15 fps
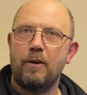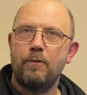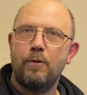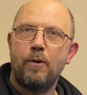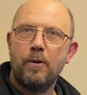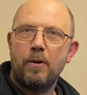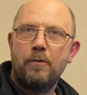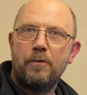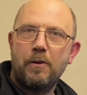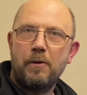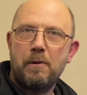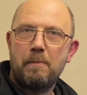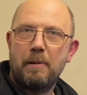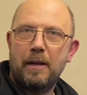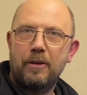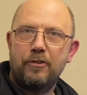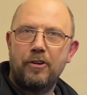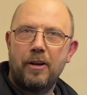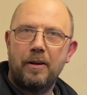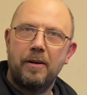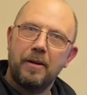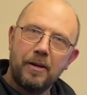For your viewing
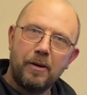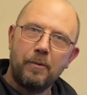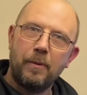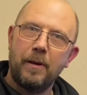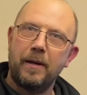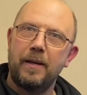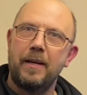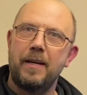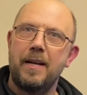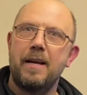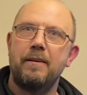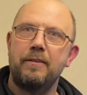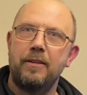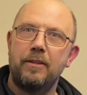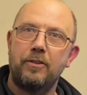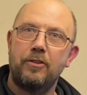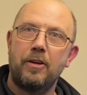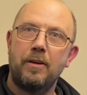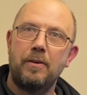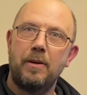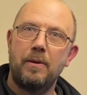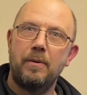pleasure, we're gonna now
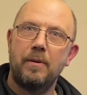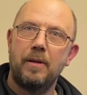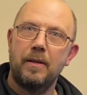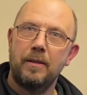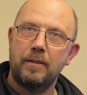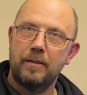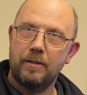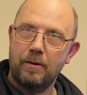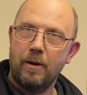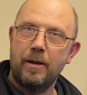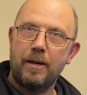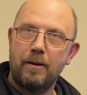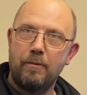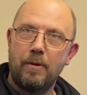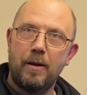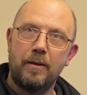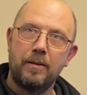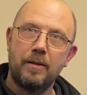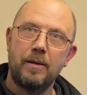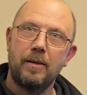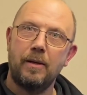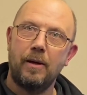show you the dyno
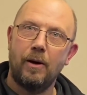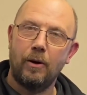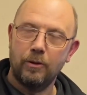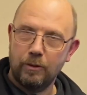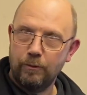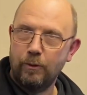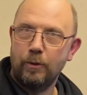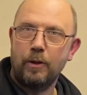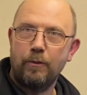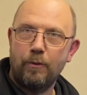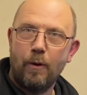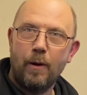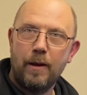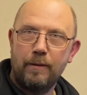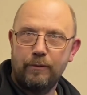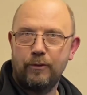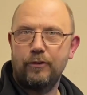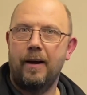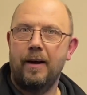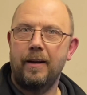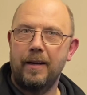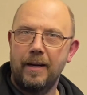run on the
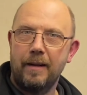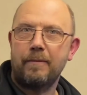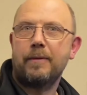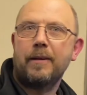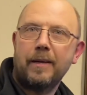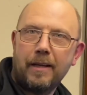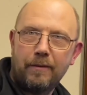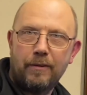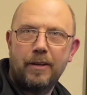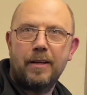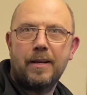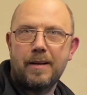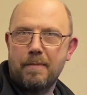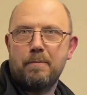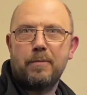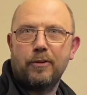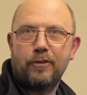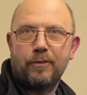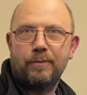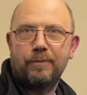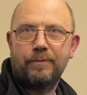45s, and then I'm gonna give you the numbers.